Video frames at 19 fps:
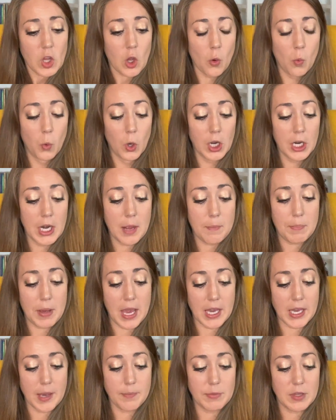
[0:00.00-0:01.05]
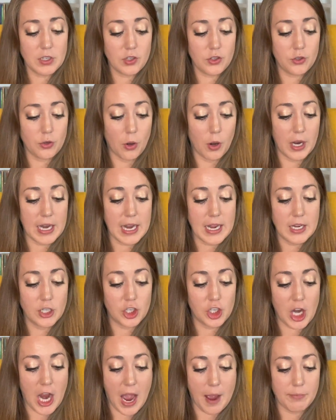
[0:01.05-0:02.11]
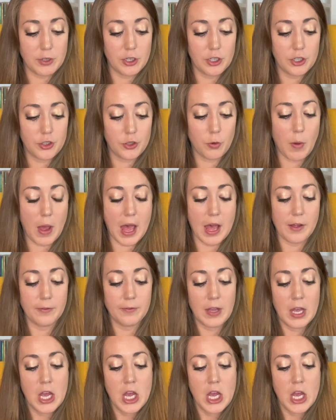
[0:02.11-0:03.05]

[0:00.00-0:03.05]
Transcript: we're going to pick up the story in chapter twelve.